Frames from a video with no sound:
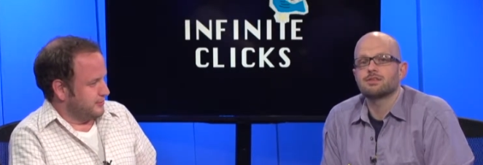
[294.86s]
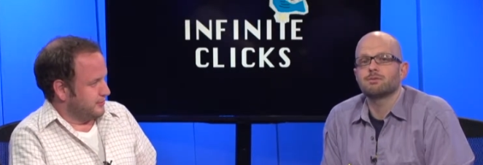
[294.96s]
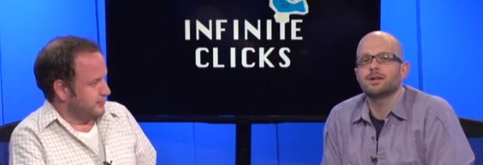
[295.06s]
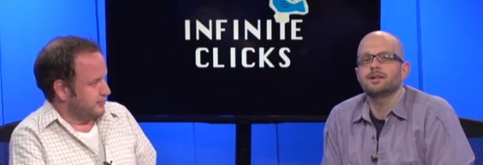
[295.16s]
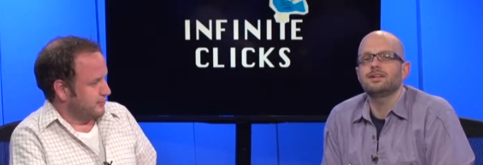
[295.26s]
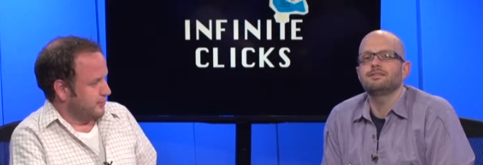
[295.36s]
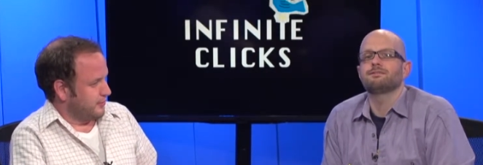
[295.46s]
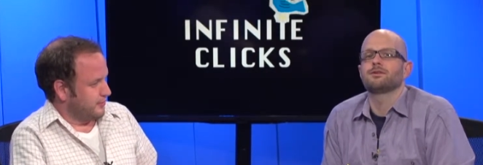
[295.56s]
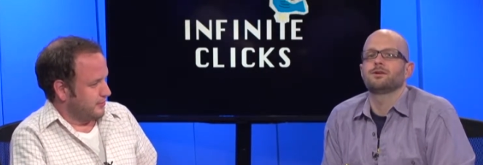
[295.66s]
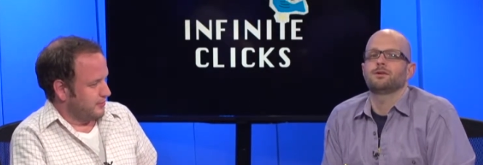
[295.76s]

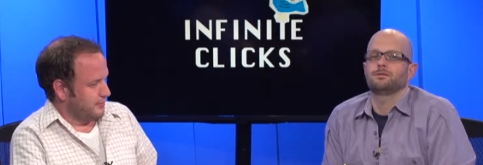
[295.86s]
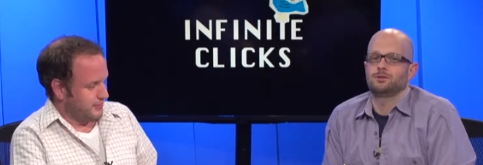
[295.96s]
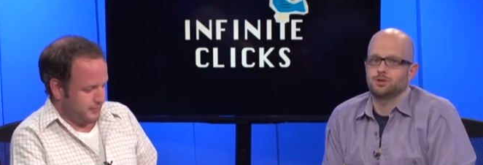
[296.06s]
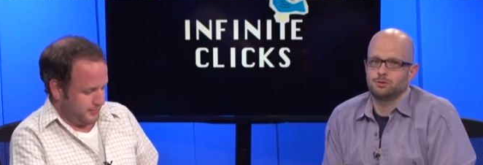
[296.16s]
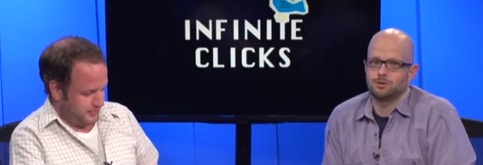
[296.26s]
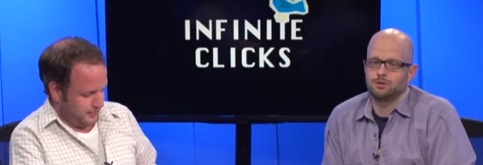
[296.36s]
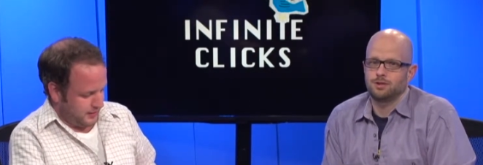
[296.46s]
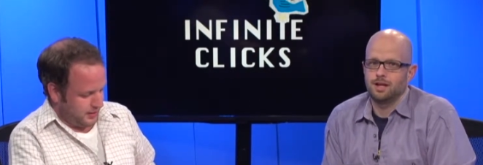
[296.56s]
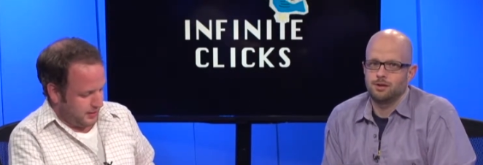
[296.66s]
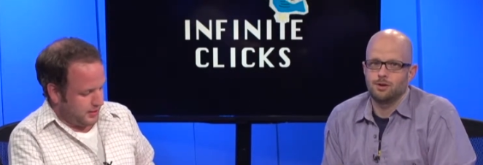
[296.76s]
Speaker 1: thrill for
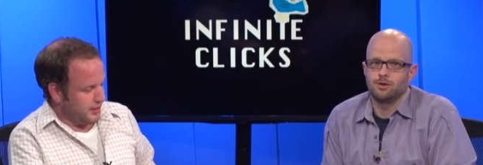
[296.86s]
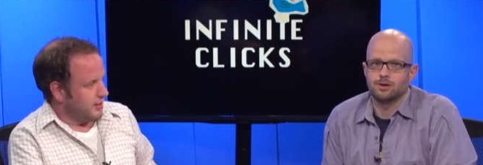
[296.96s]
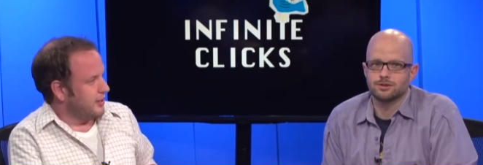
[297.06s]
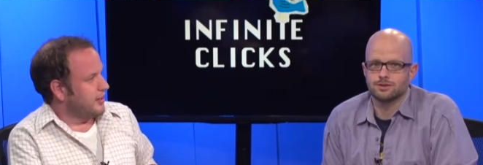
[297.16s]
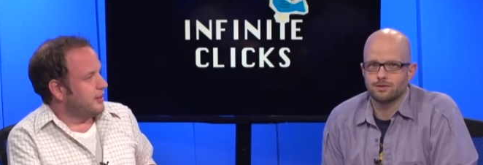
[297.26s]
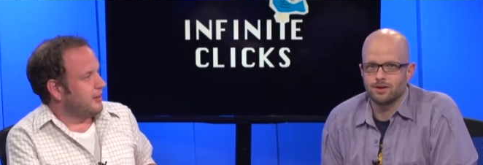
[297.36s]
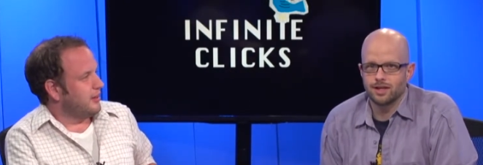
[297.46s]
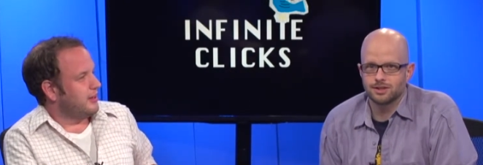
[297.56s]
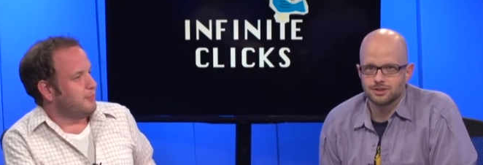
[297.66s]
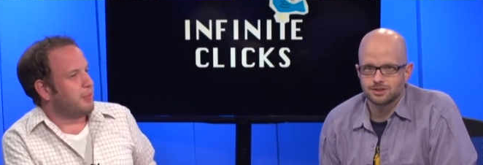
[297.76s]
children and adults of
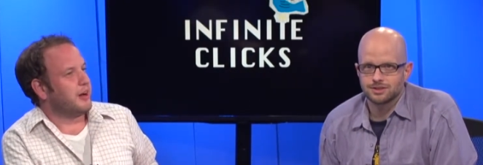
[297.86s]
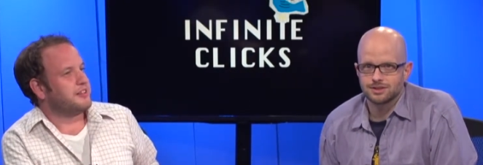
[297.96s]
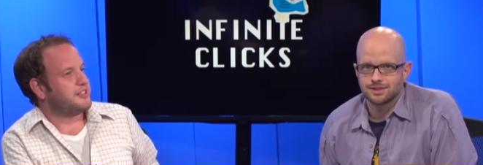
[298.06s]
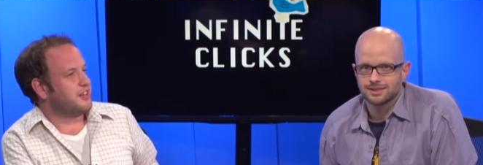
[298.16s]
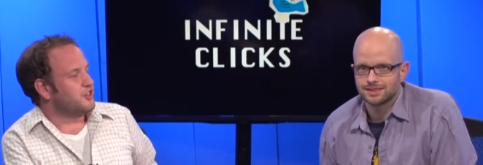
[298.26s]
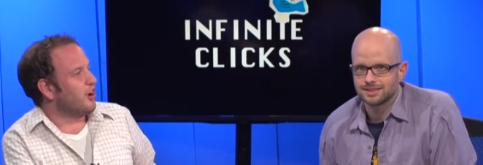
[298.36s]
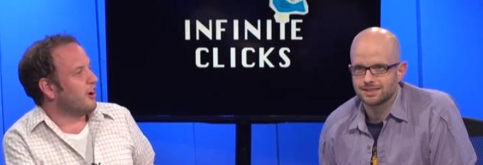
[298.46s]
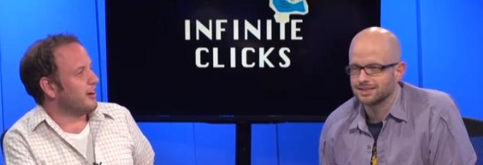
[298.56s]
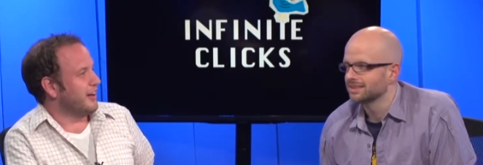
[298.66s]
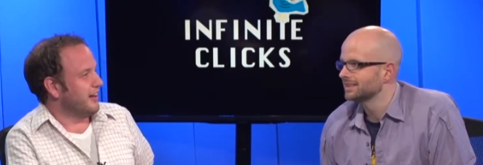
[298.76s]
all ages. He
Speaker 2: punts a
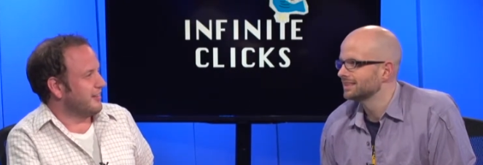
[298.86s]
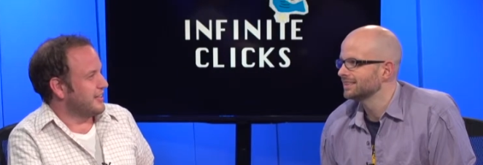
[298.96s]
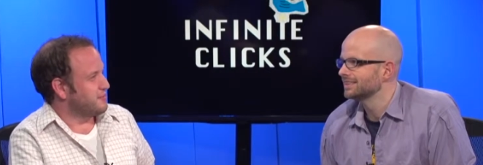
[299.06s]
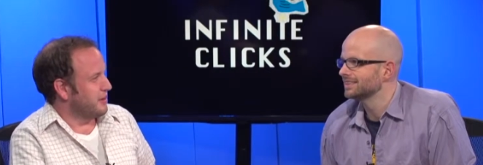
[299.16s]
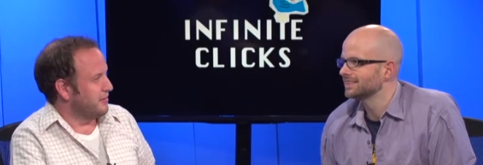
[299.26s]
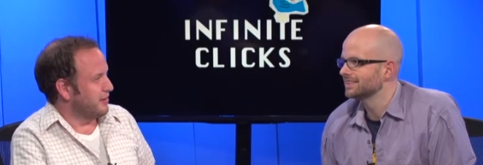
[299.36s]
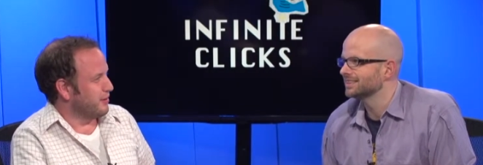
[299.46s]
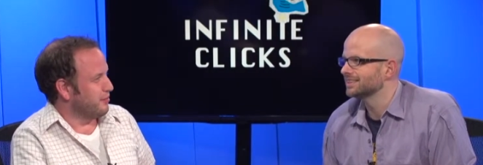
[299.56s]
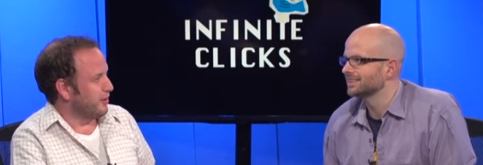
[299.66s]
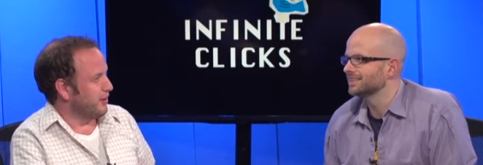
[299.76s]
dog in it. That's my
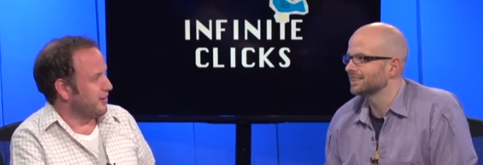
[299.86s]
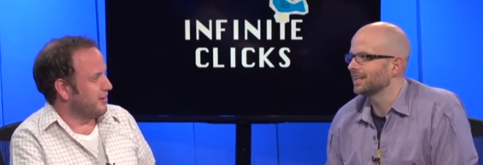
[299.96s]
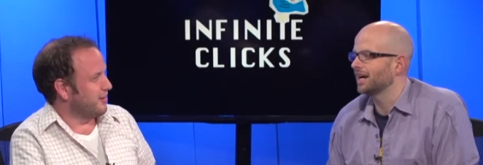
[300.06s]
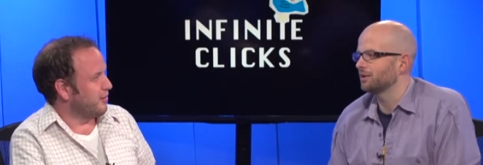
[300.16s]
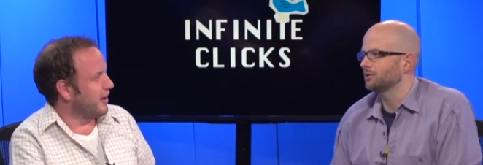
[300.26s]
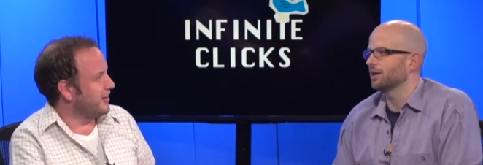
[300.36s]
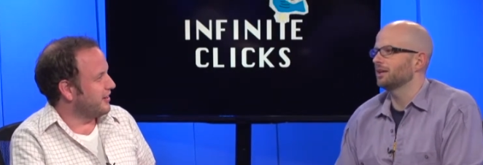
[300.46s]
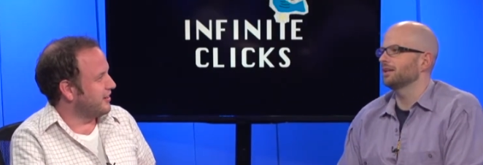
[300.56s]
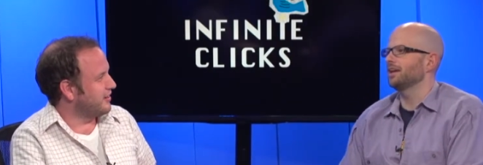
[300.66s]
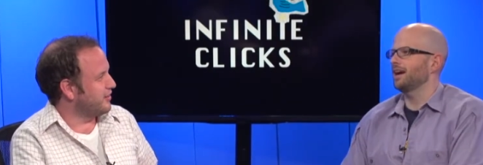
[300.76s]
favorite part. I do. Right?
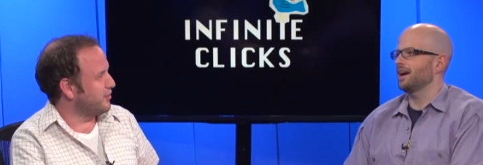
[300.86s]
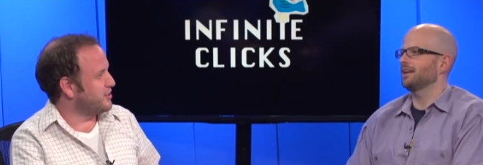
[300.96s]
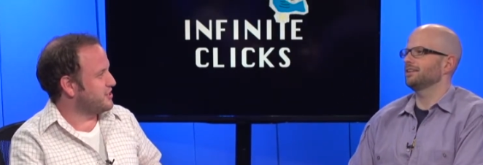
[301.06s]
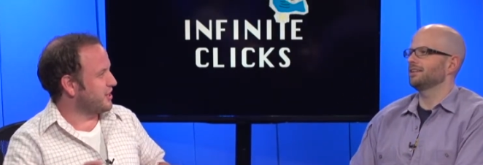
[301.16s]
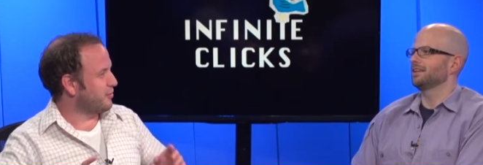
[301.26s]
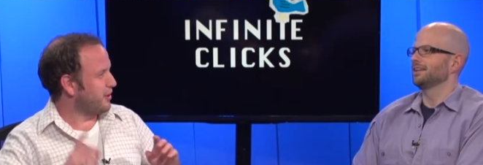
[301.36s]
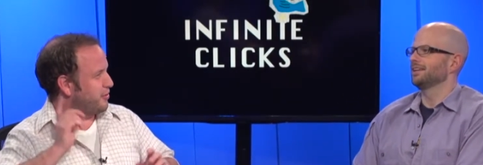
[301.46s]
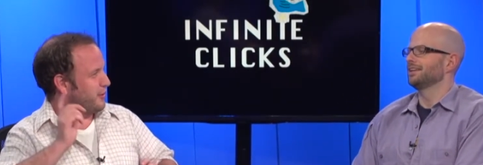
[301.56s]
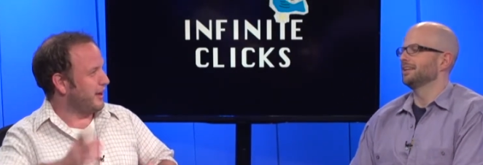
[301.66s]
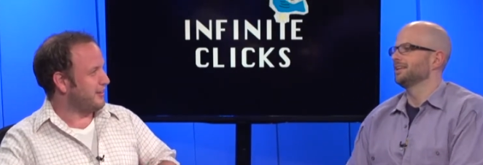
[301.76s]
Yeah. He's I, like
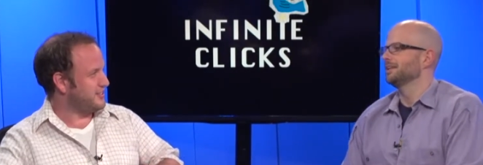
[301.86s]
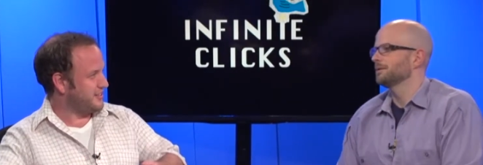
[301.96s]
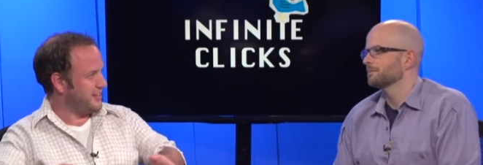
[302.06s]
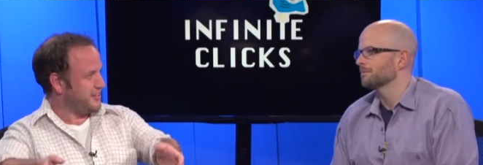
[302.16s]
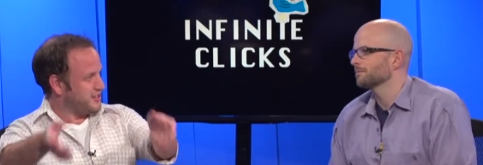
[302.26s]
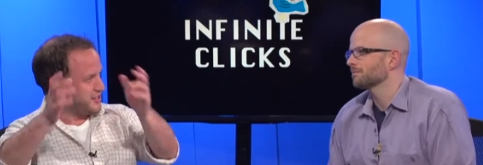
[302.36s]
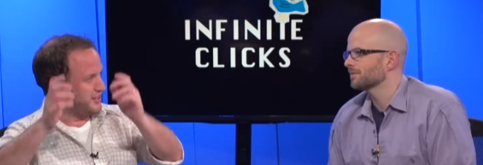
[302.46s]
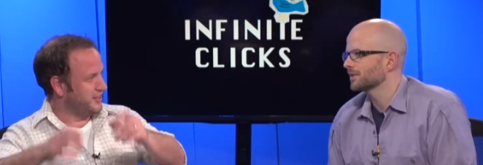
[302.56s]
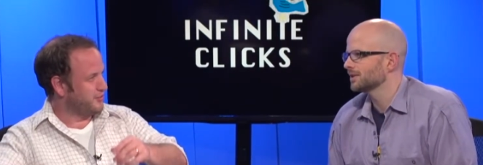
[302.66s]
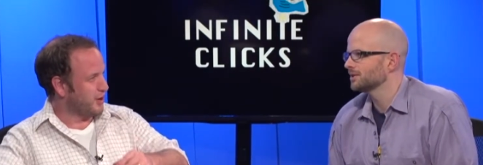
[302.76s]
running through alleys and then he just
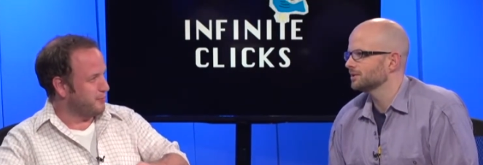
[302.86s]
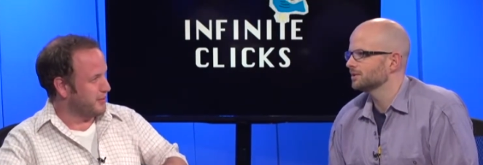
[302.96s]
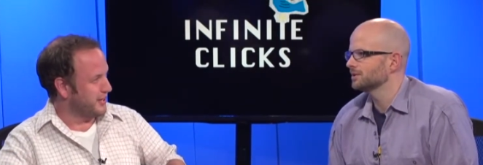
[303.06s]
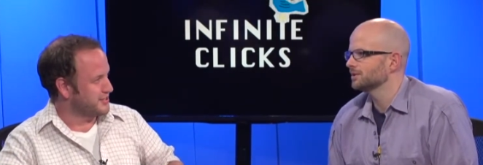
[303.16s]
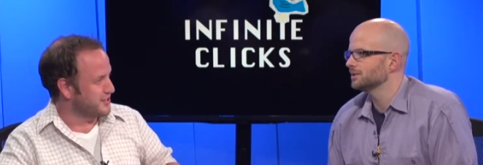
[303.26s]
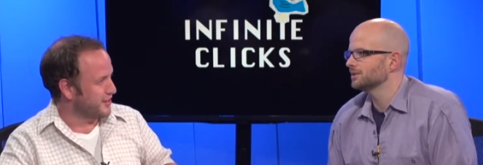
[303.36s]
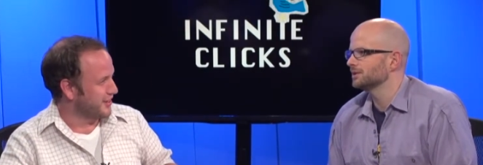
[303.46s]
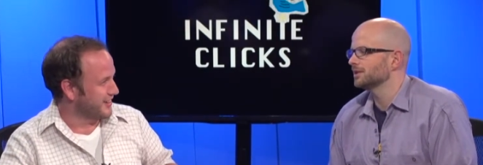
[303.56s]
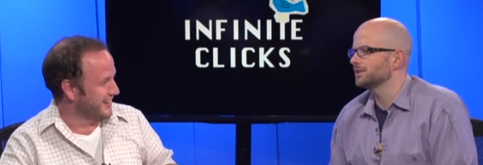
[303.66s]
drop kicks a dog.